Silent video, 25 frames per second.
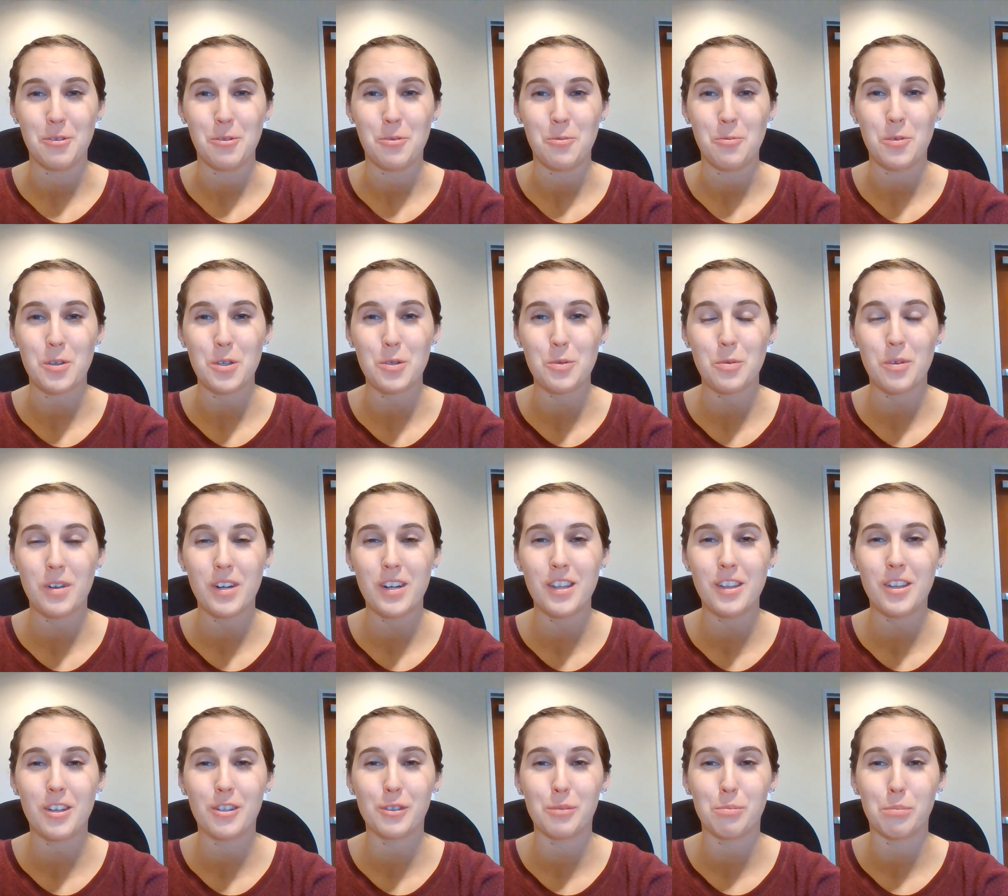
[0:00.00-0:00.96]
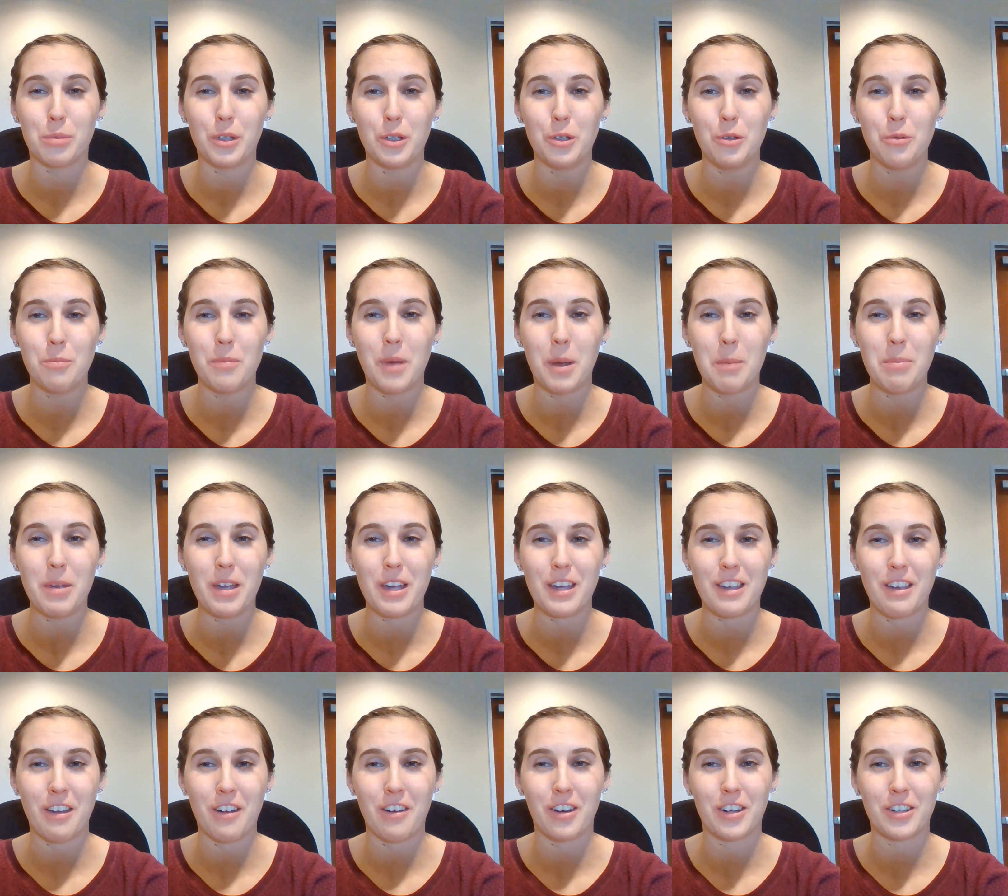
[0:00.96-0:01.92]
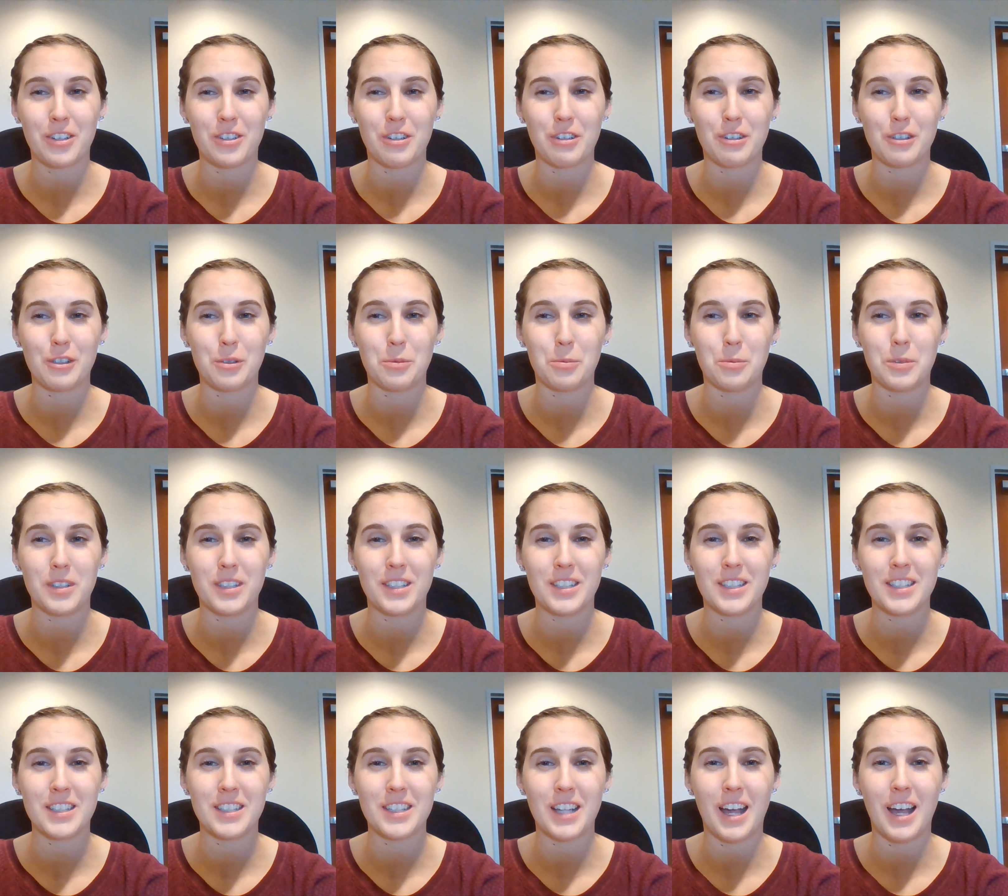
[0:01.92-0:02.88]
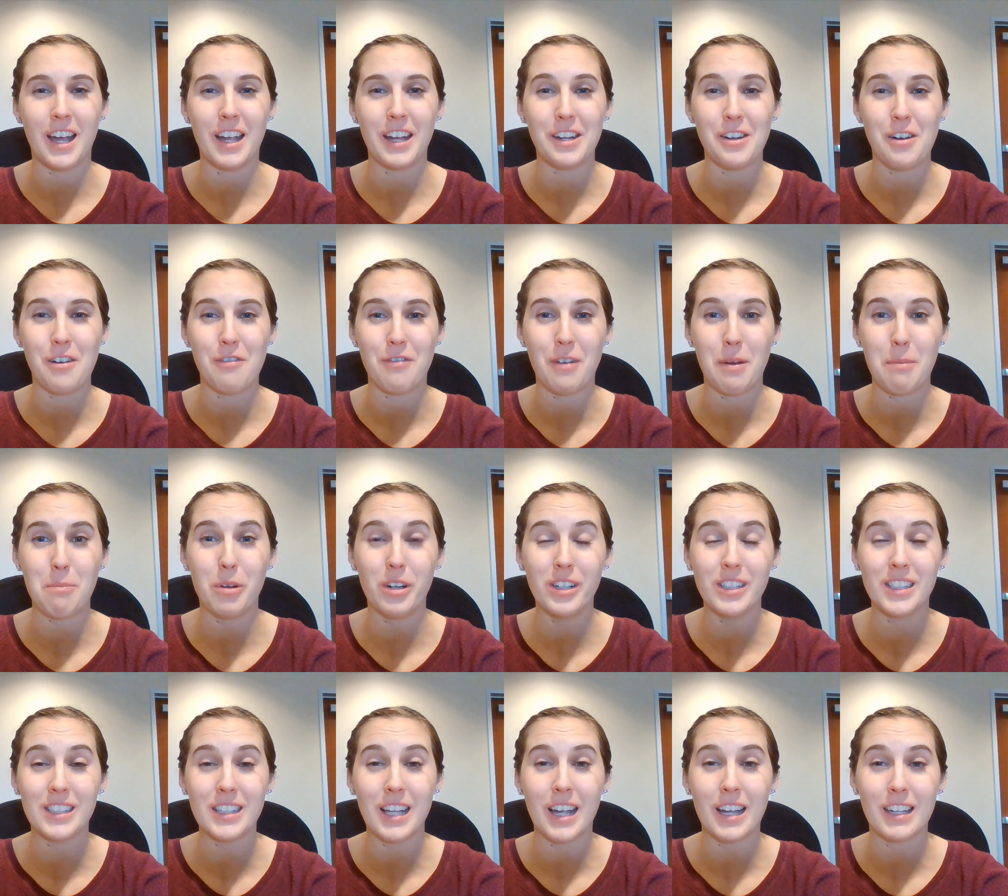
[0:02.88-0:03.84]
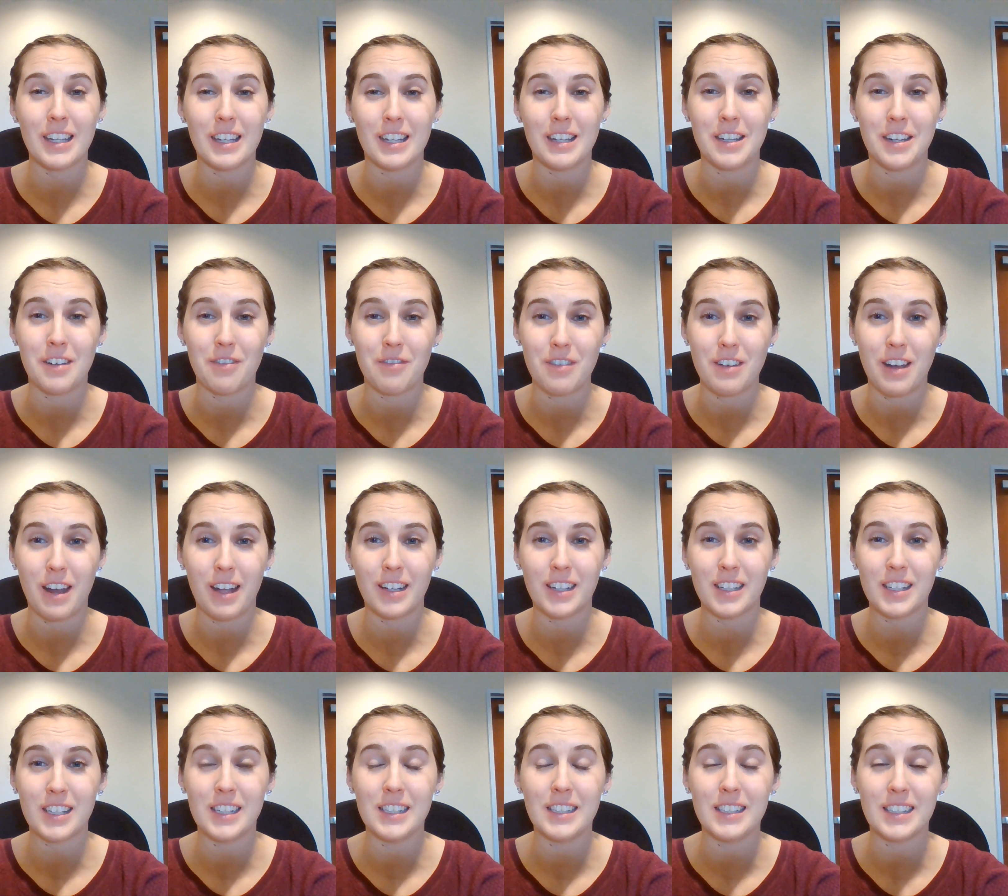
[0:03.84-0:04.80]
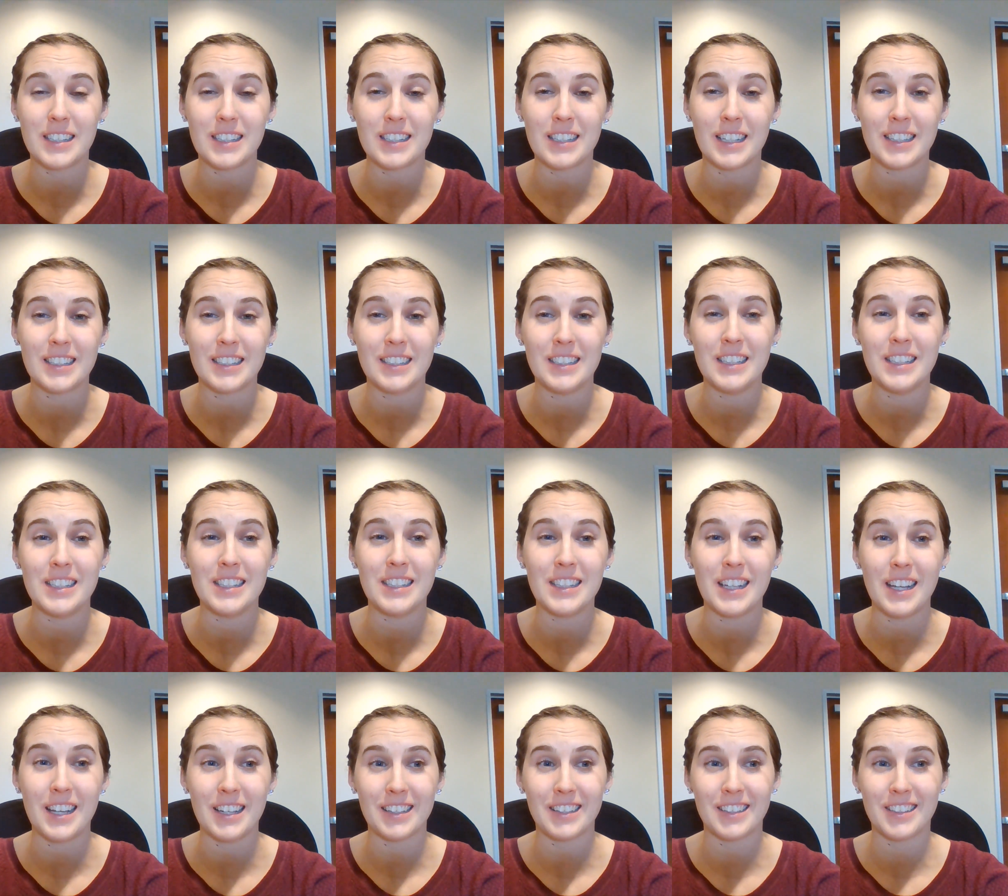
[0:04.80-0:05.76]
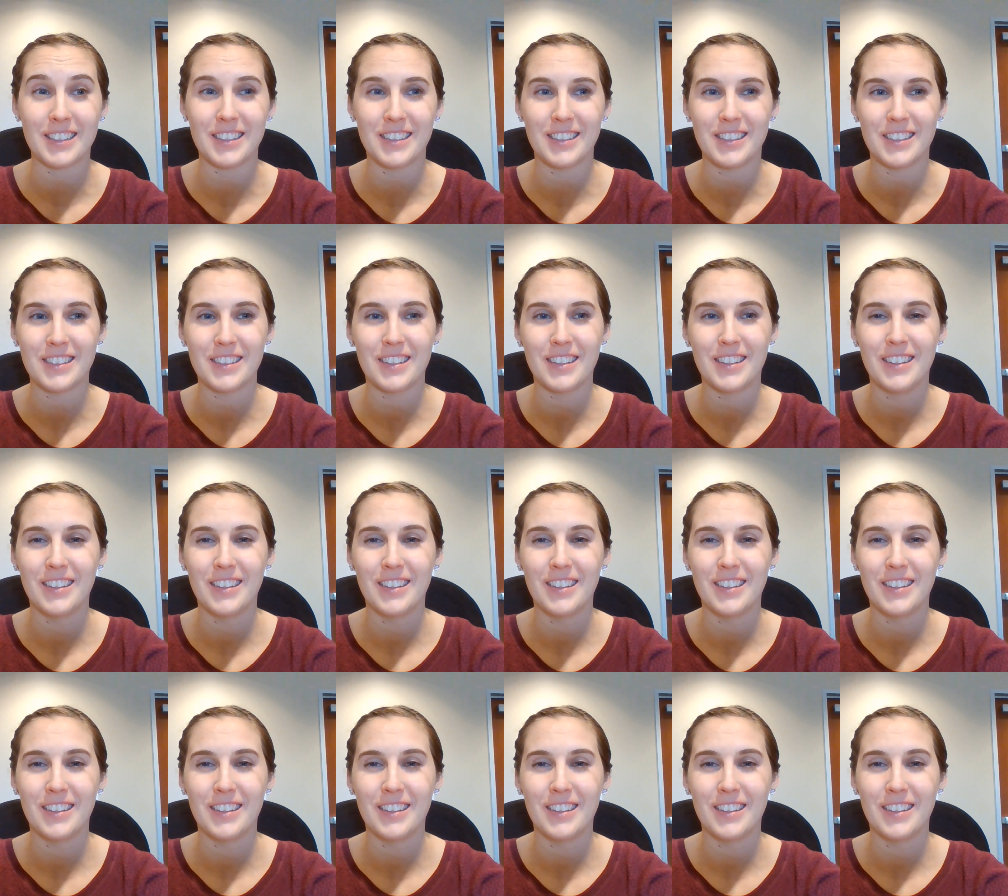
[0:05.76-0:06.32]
Which one of those Blue Muppet characters was designed November 2nd of 1966?